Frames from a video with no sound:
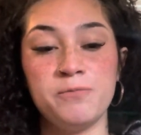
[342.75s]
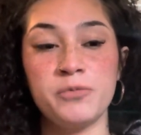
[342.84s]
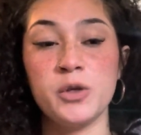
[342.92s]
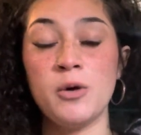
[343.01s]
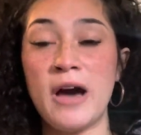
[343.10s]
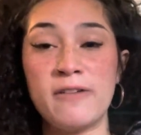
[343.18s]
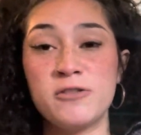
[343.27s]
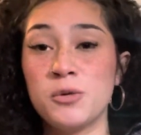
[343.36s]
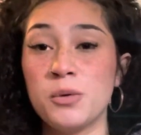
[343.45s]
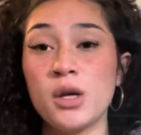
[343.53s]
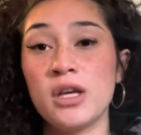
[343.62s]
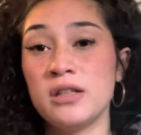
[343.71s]
You have to
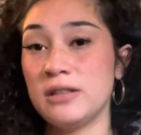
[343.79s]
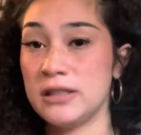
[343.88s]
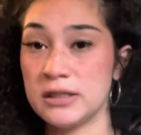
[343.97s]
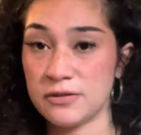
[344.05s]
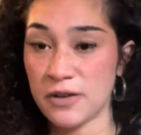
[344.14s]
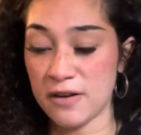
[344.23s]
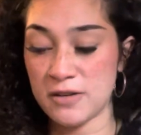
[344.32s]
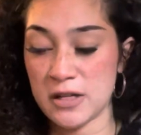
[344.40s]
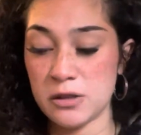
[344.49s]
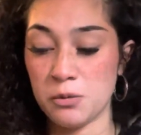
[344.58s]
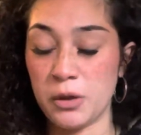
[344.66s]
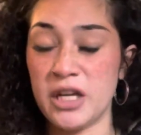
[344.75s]
work at least 5
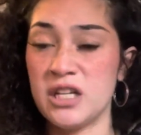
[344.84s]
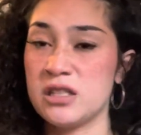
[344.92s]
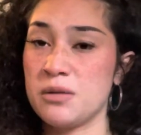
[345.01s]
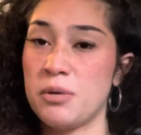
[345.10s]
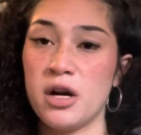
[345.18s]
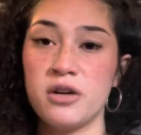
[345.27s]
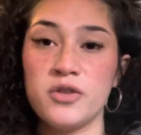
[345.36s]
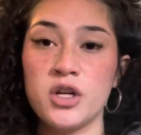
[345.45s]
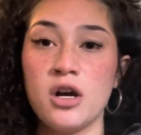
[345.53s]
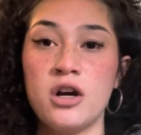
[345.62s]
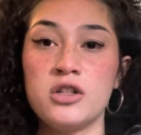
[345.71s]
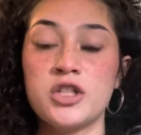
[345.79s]
days a week. It's a part of your
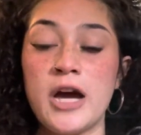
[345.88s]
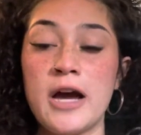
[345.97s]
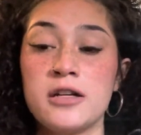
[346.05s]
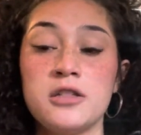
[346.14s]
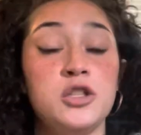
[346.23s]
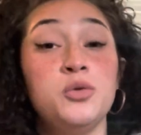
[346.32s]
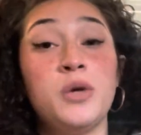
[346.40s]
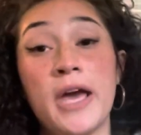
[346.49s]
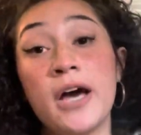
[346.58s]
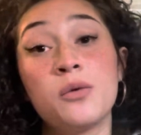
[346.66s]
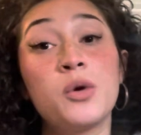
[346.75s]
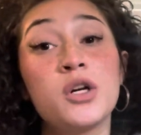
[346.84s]
contract. You
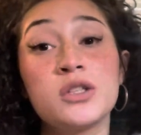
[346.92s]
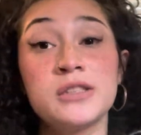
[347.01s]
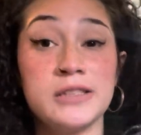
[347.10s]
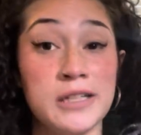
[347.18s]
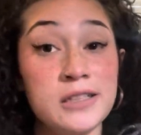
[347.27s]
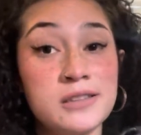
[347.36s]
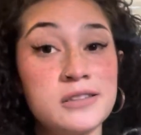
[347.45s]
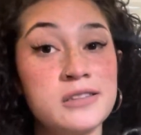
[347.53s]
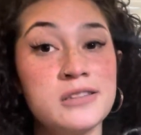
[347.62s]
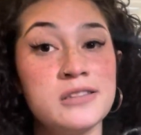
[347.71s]
can work 6,